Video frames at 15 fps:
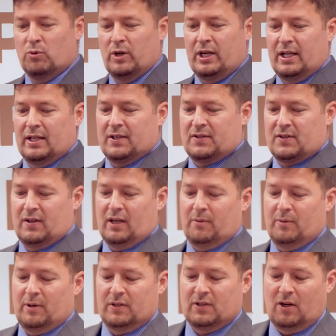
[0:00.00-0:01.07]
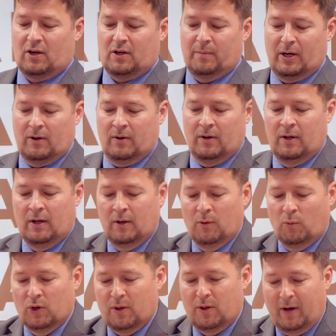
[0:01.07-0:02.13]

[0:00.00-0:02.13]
reading this and then I'm going to talk about what the